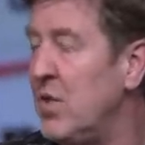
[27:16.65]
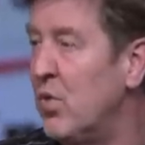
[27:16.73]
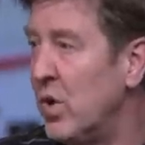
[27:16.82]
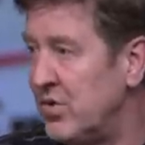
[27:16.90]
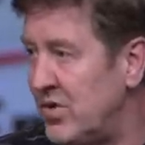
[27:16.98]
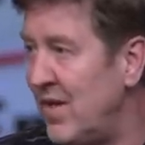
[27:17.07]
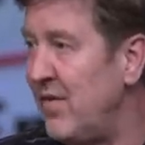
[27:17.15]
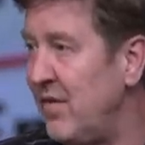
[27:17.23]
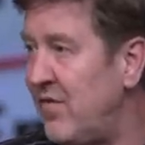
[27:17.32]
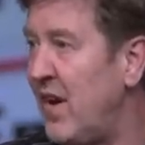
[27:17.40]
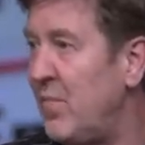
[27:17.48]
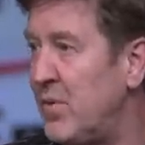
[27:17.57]
He wrote
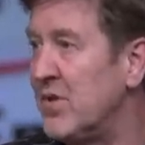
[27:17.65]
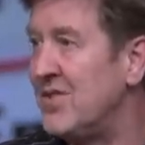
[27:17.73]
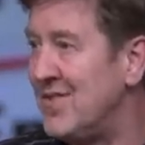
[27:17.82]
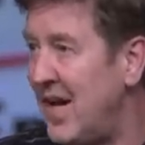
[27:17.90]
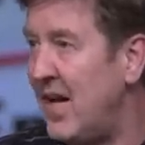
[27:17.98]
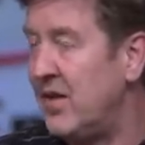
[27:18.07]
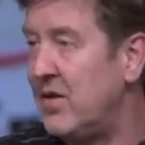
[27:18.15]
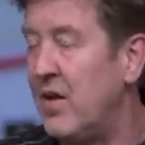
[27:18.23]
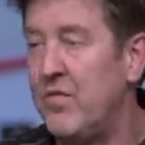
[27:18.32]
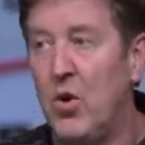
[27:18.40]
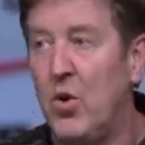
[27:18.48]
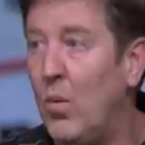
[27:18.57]
seventy-five percent
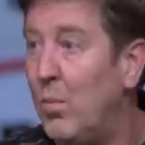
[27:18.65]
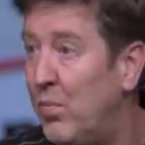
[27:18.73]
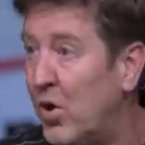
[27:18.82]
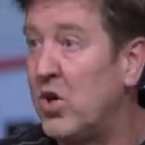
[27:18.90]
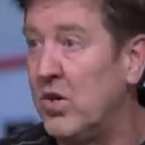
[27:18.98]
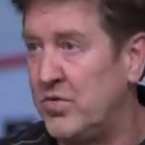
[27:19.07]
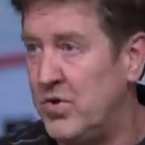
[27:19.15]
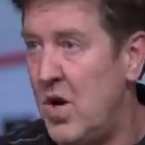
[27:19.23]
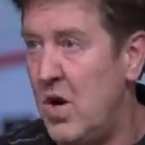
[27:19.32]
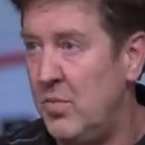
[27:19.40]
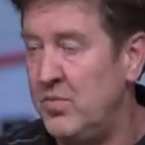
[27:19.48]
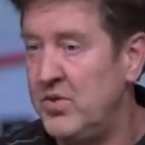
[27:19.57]
of the whole book of
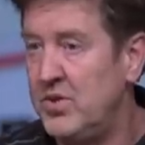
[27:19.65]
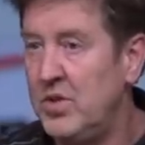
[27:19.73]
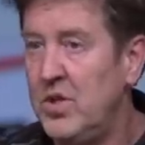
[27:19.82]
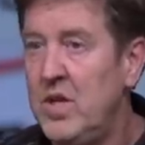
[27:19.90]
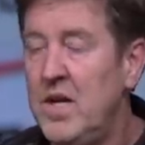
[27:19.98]
Psalms.